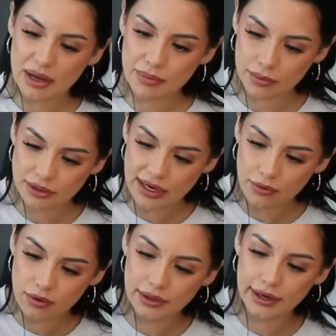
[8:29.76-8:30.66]
my paper
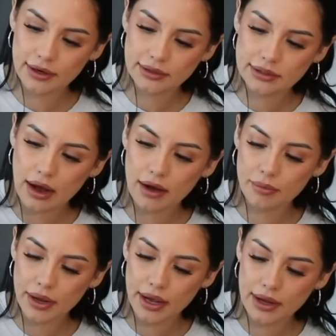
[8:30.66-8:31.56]
towel, lay it on
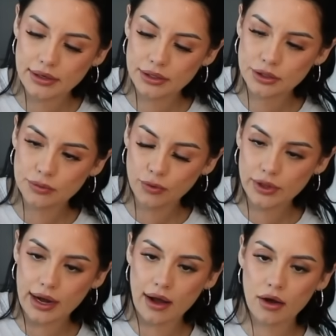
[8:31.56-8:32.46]
top and
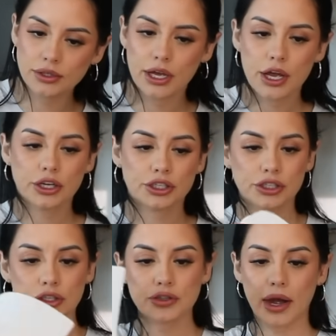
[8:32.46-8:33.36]
smooth it out
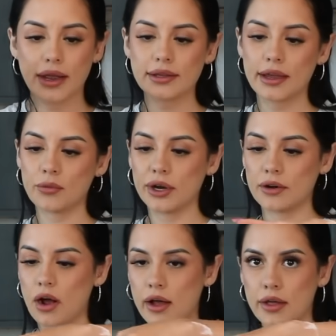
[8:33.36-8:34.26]
just to try and get rid
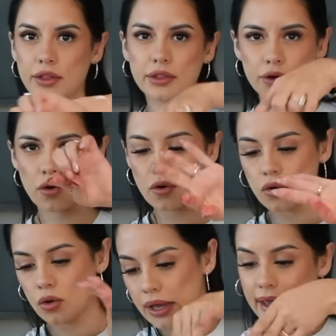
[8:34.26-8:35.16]
of all the
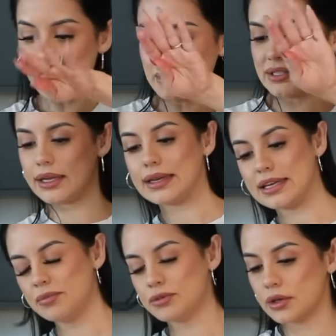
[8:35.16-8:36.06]
little hips and
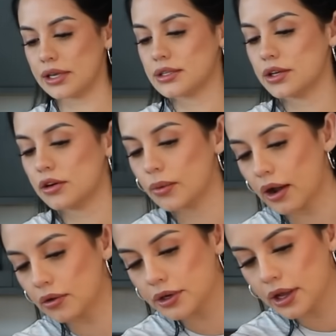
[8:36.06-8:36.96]
dips you can see
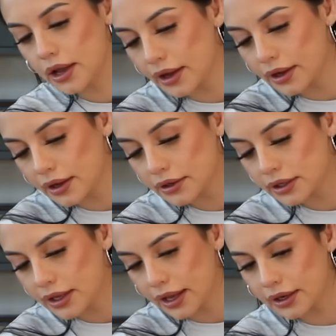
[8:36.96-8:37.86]
around
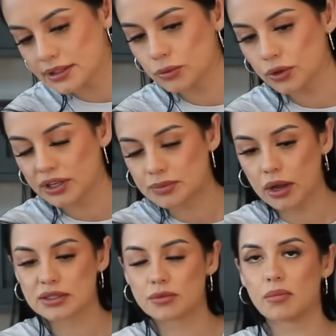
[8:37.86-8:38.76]
and get it as smooth as
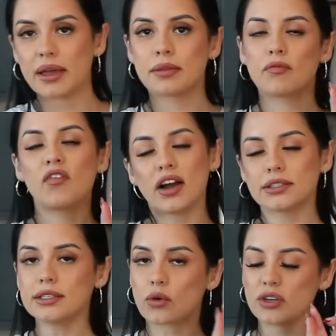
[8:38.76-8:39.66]
possible. My
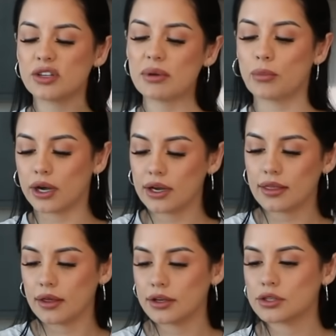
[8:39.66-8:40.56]
fondant is going to be
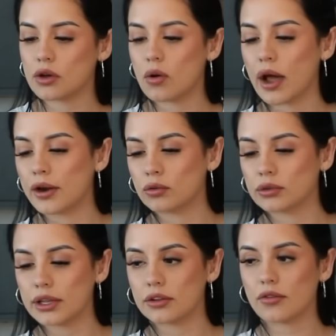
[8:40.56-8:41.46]
pretty thick, so I
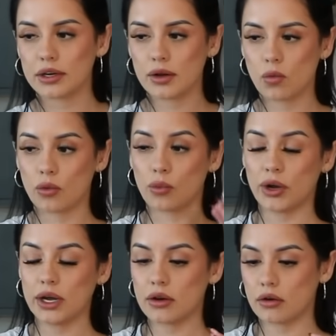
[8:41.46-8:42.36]
don't think the fondant will
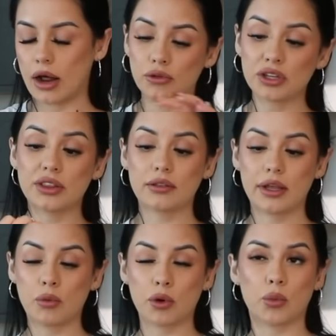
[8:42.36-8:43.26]
read. I don't
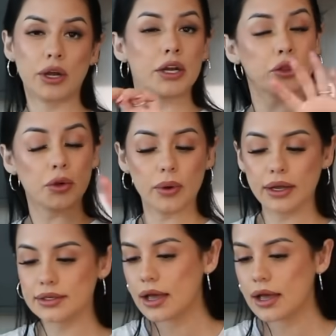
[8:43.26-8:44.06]
think it would read through it,